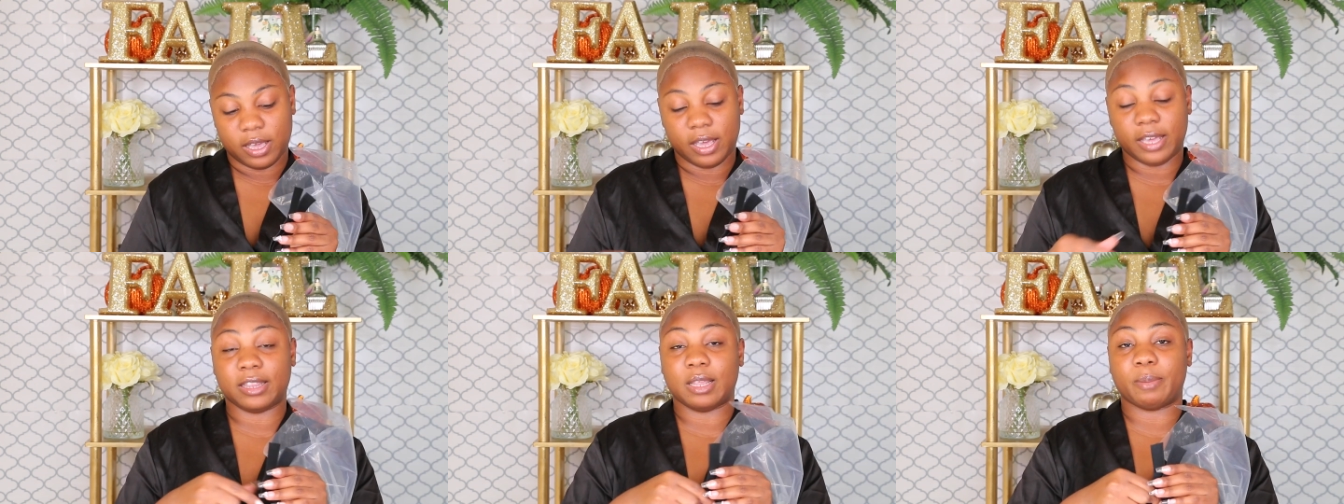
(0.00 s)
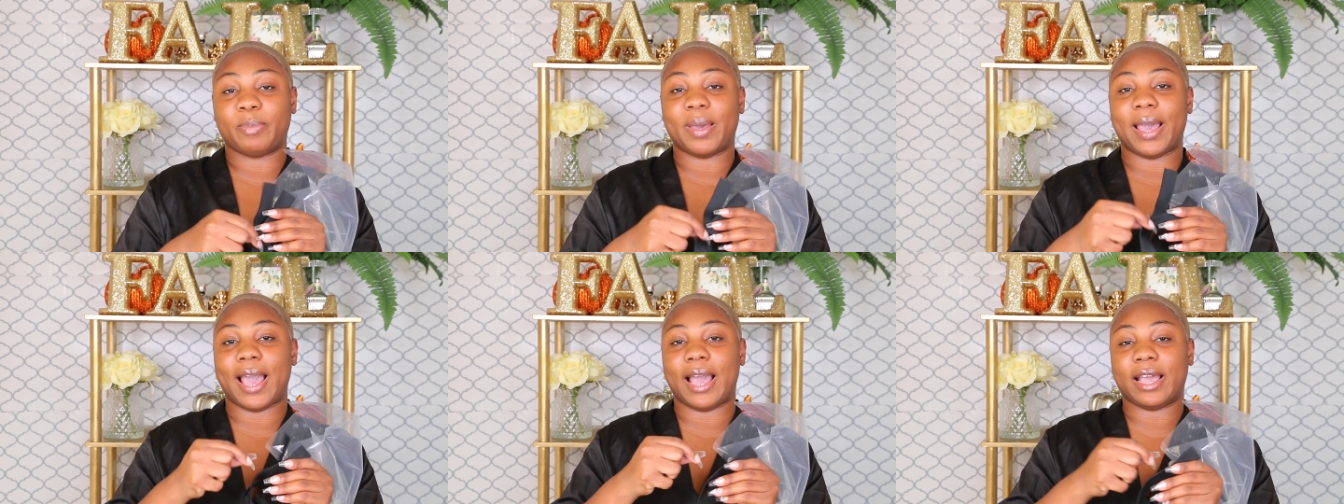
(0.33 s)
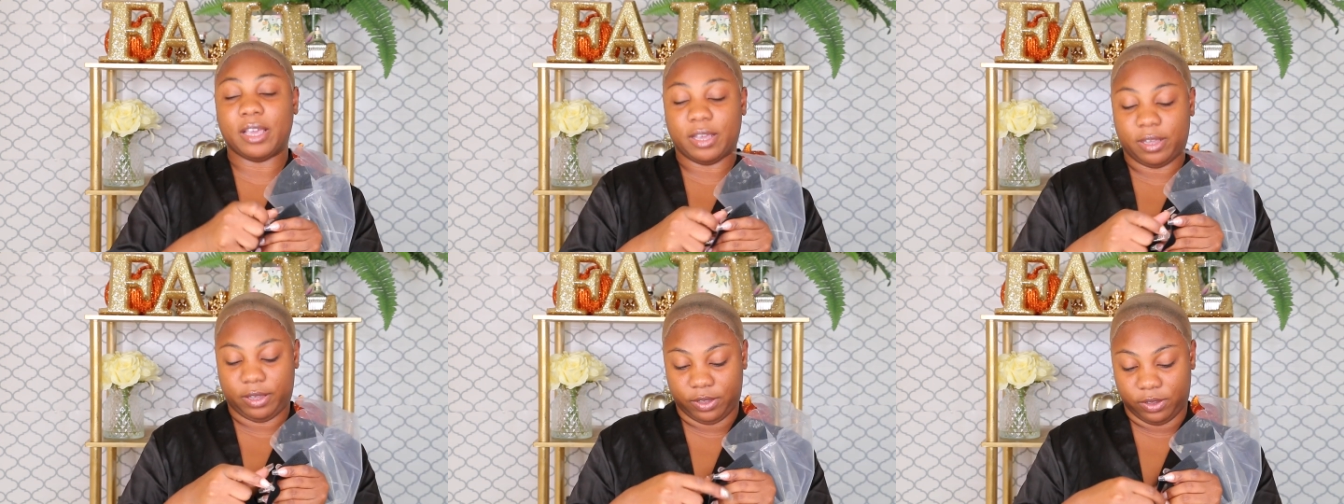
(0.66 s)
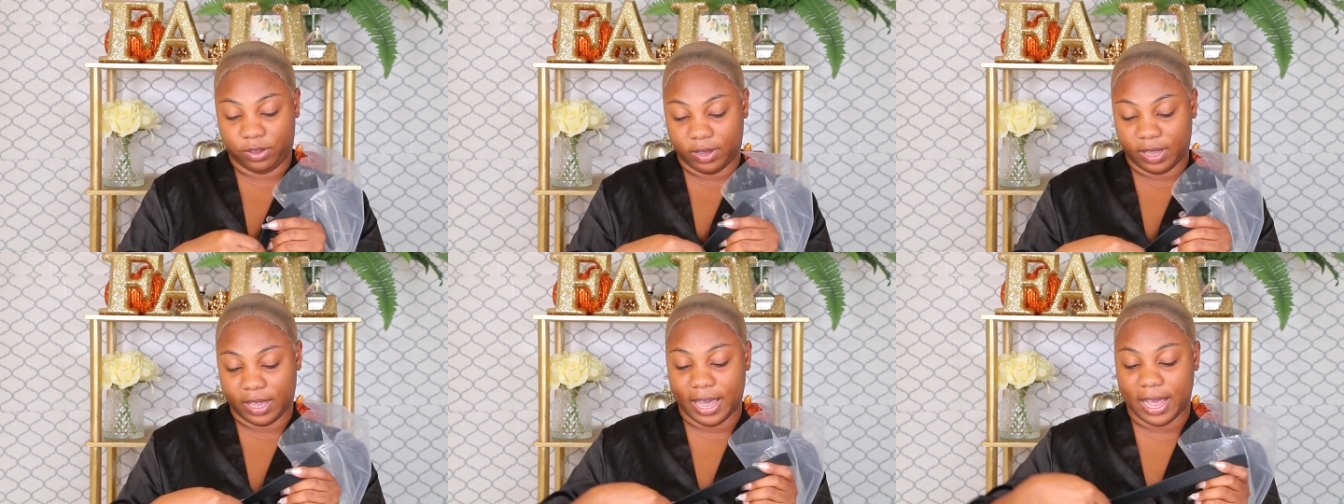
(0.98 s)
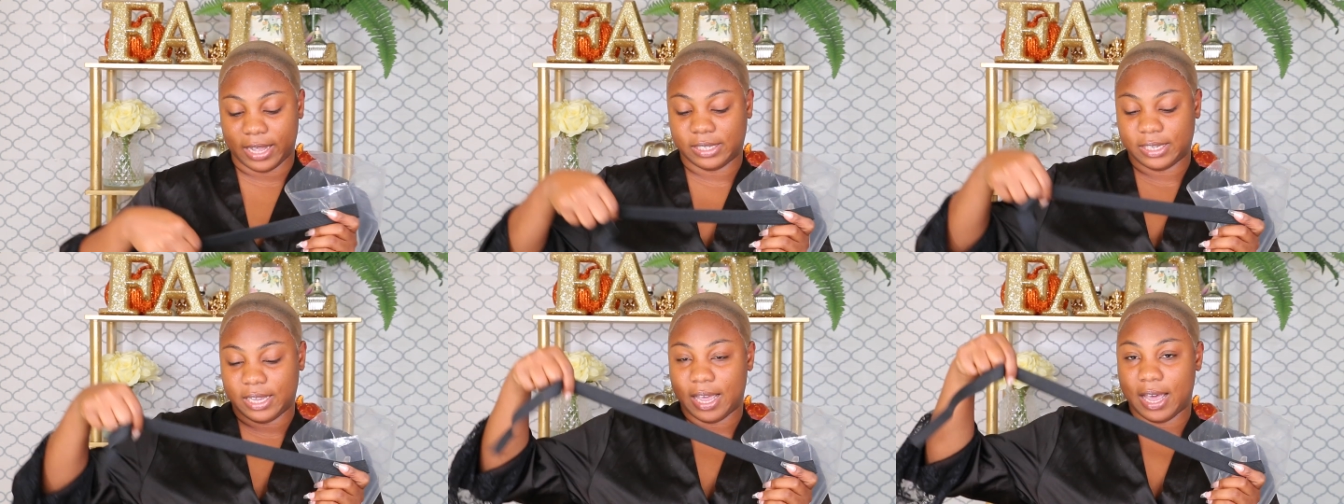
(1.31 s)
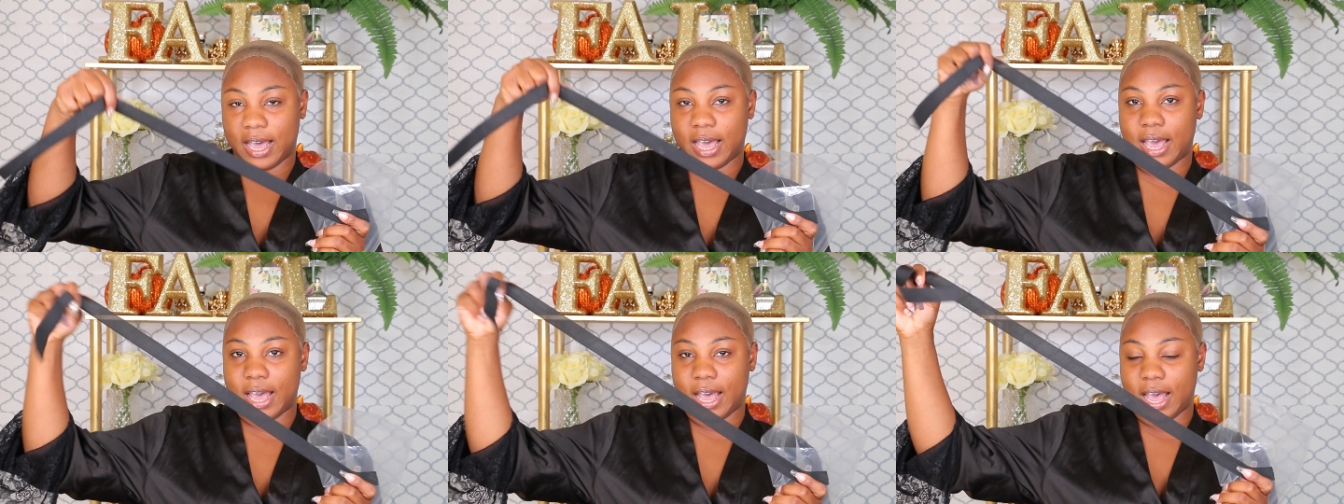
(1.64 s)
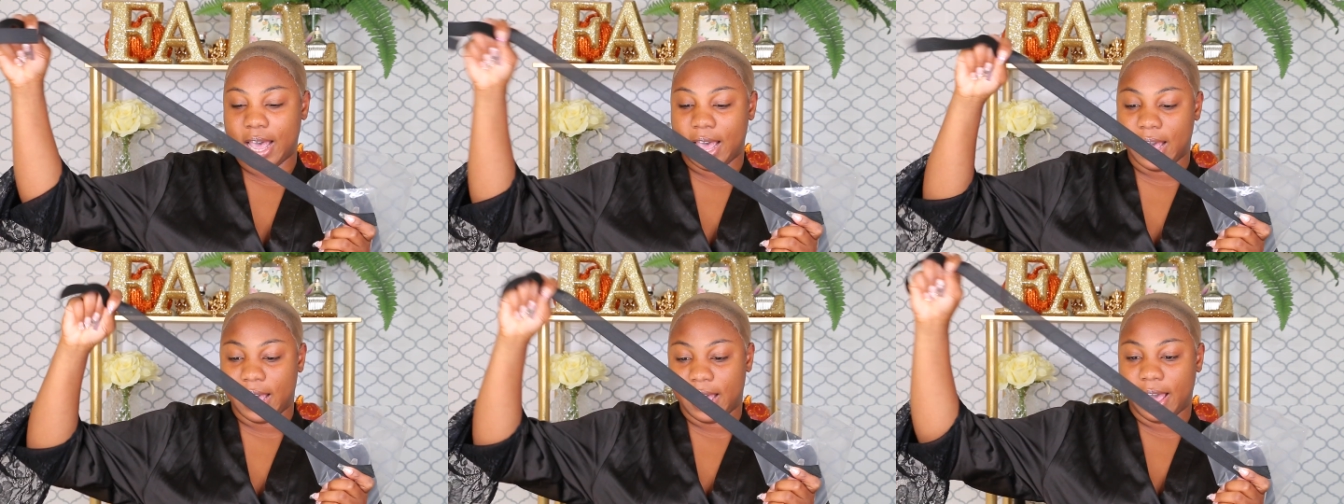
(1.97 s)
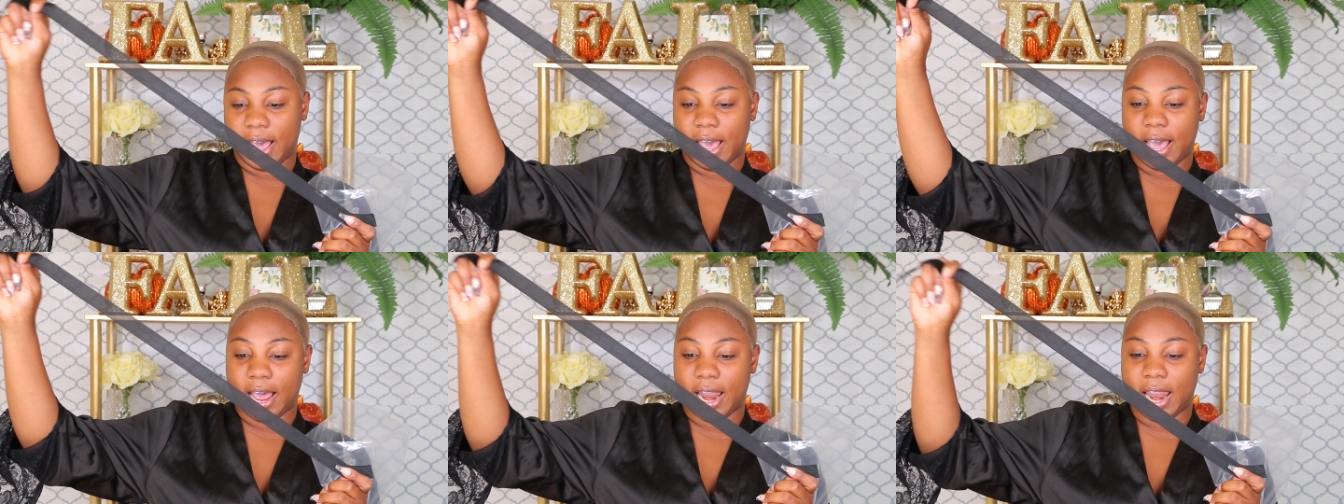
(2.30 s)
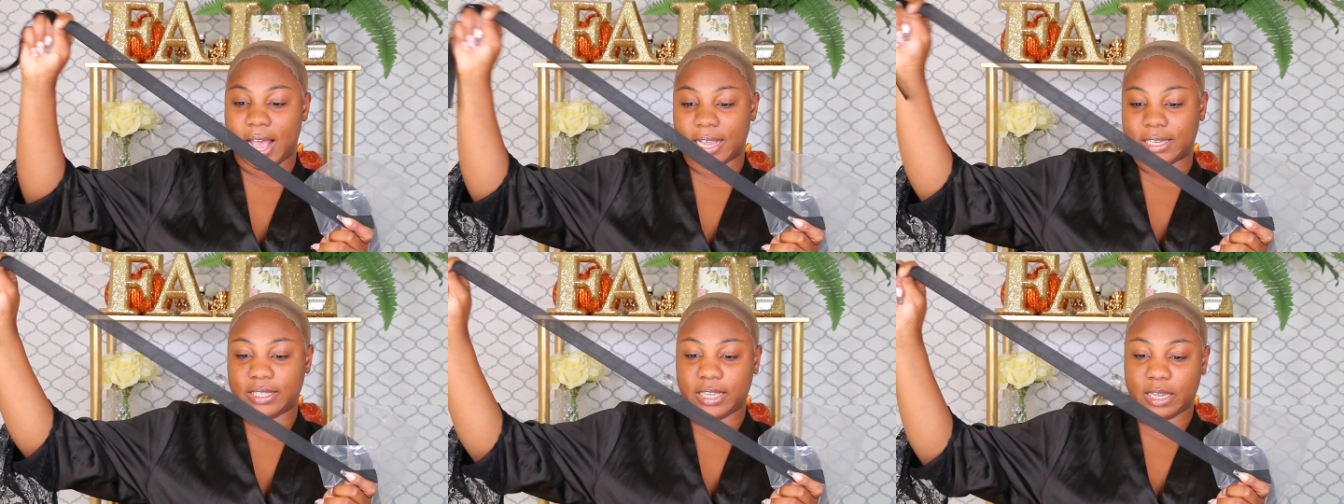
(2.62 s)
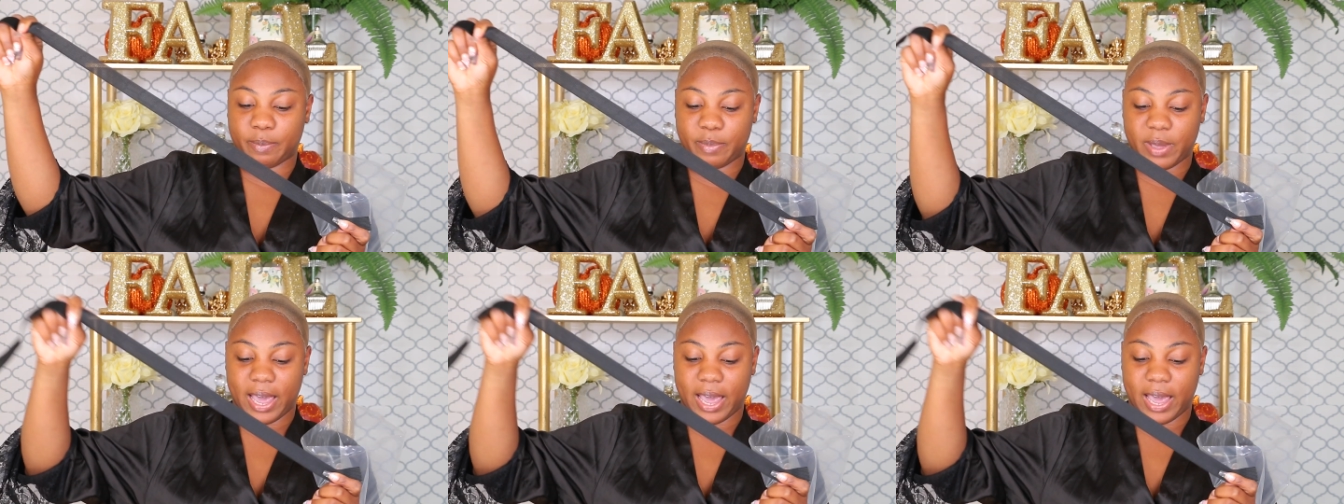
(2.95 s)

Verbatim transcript: In the bag, you get elastic